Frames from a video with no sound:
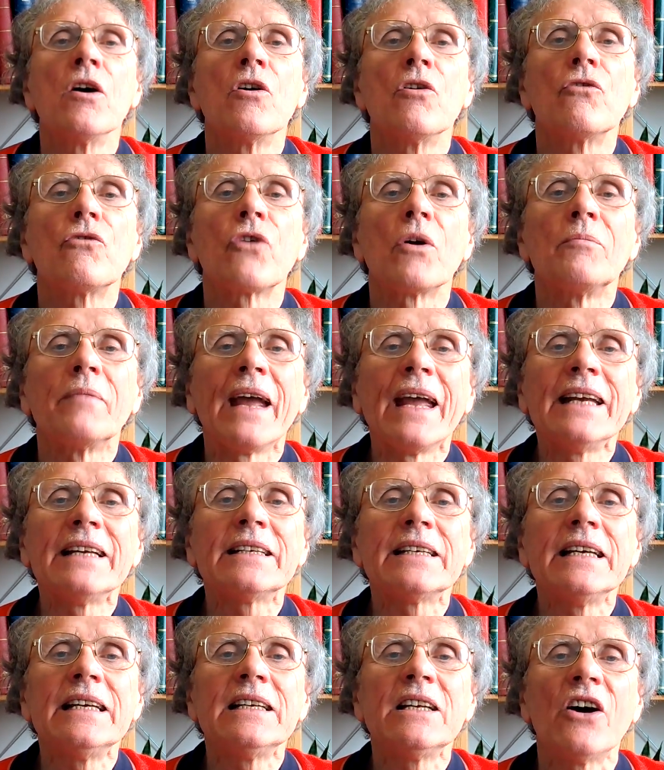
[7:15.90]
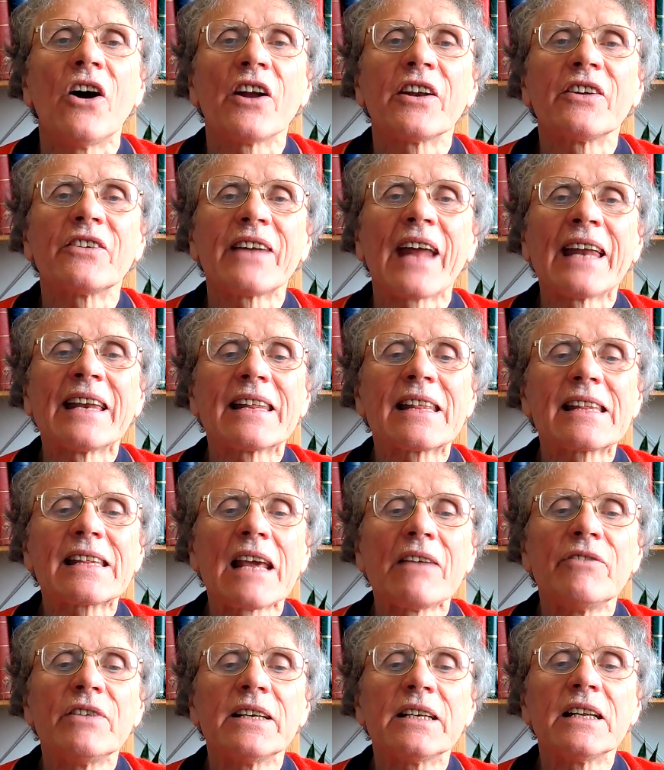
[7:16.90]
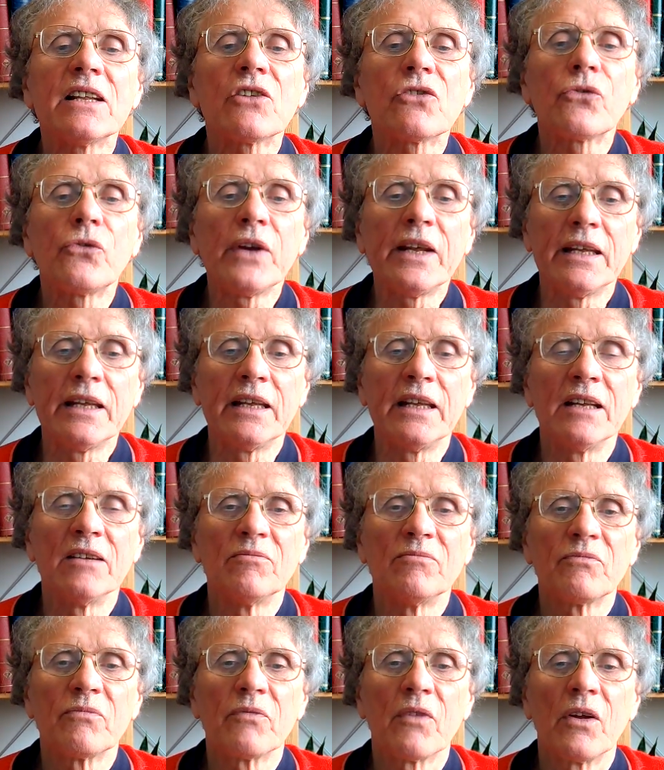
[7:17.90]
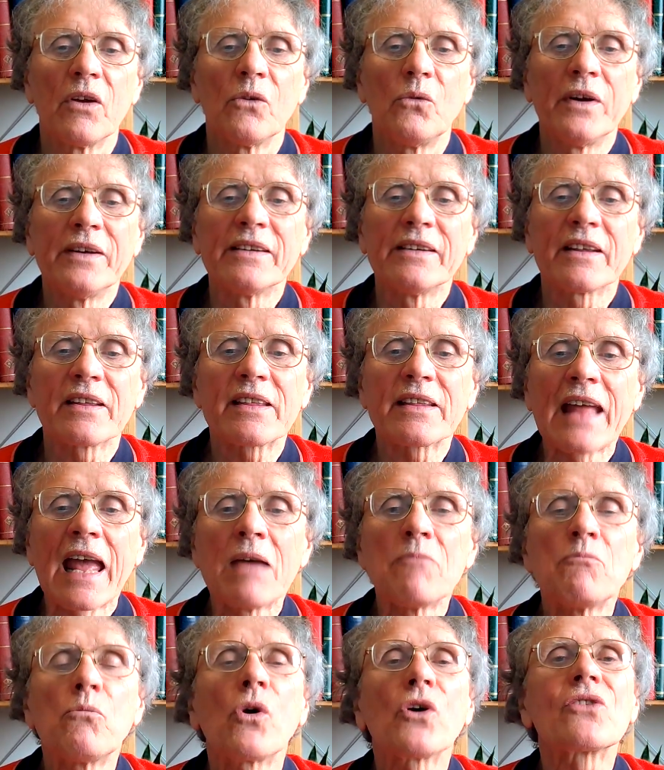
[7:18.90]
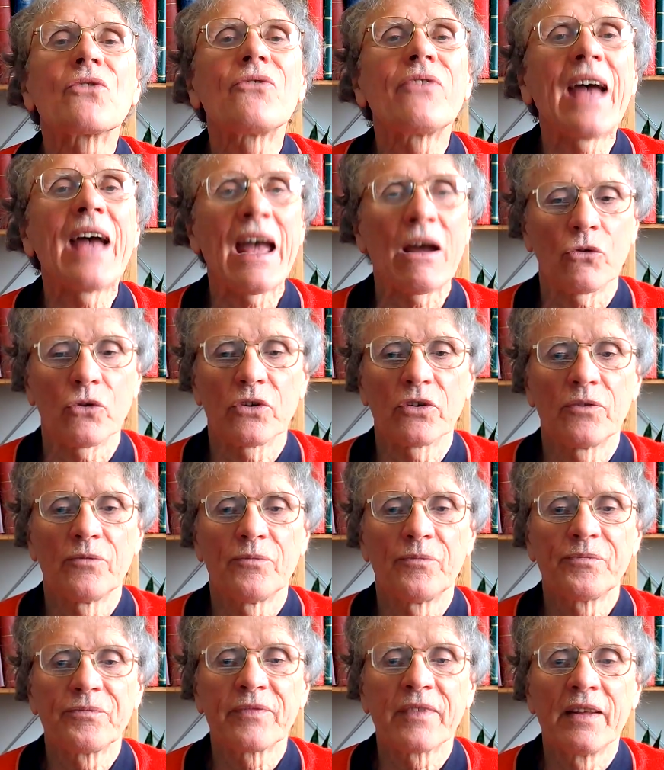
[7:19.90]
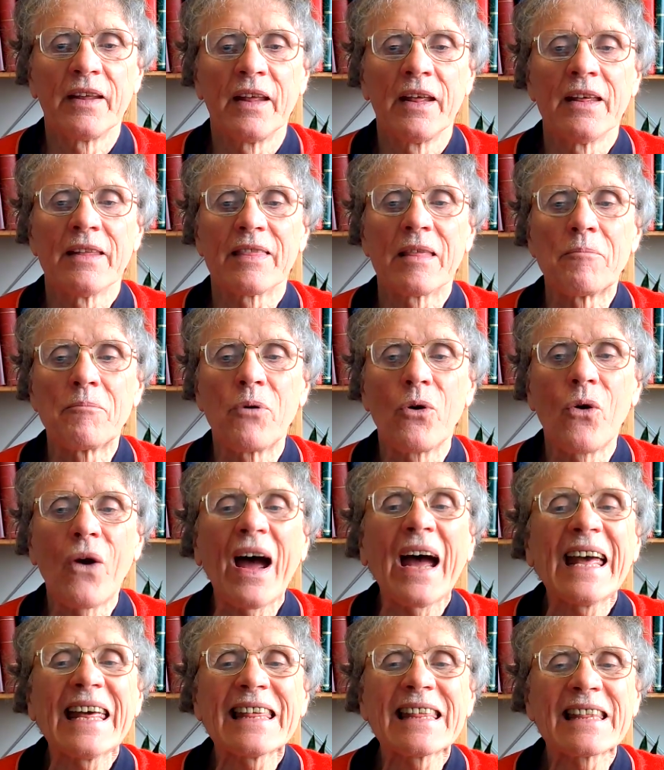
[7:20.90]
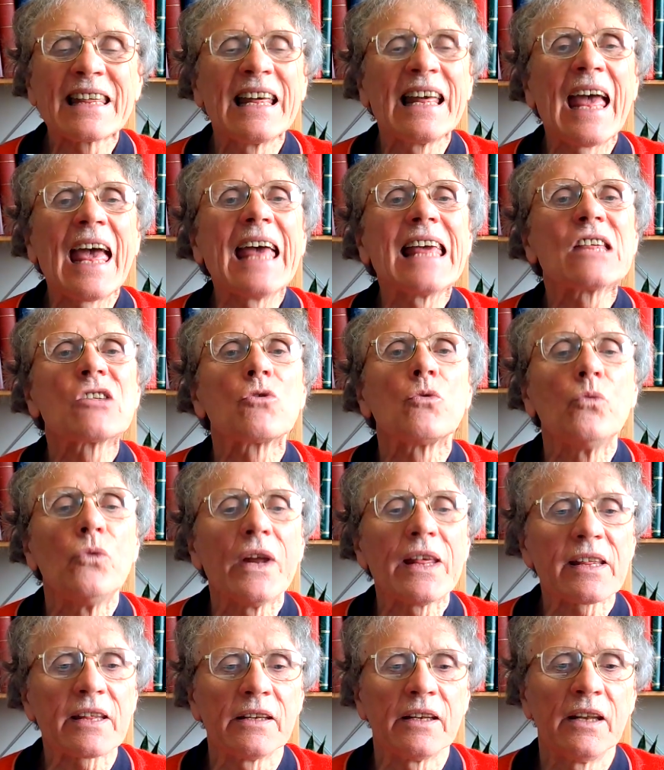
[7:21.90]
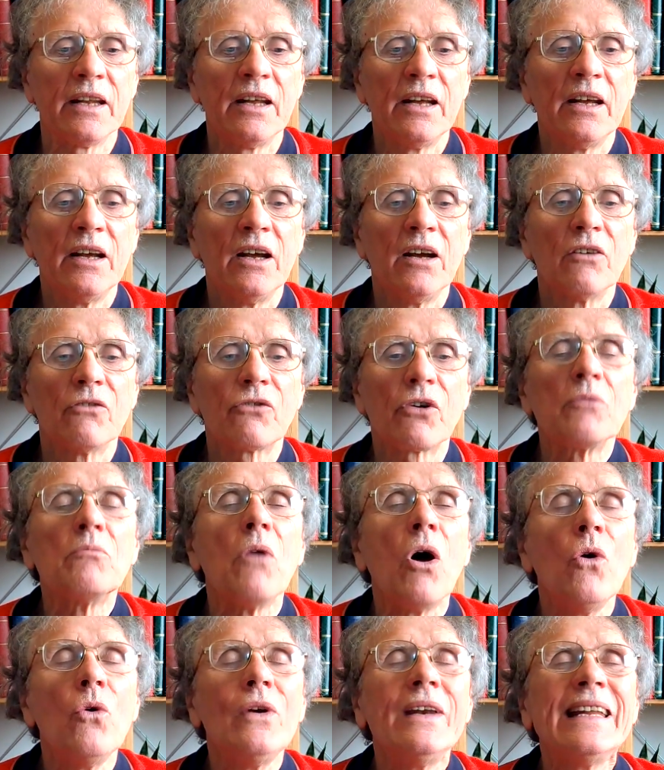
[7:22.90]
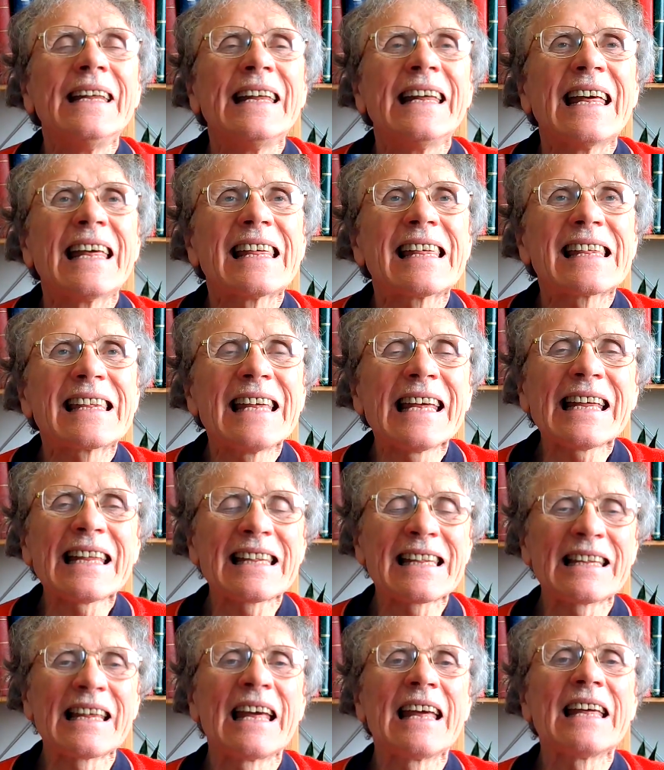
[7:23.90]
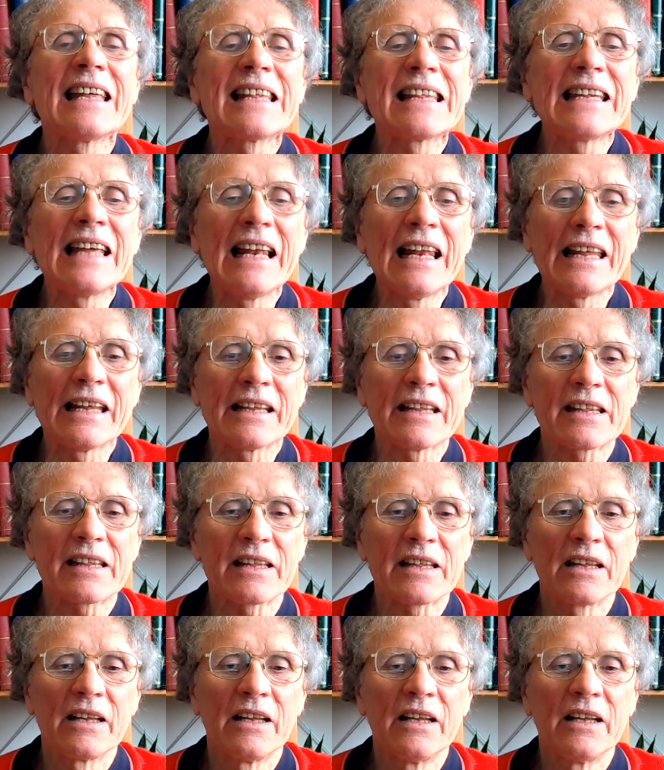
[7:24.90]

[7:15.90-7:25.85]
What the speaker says: From 1873, when the stamp was found, the price has risen from only 6 shillings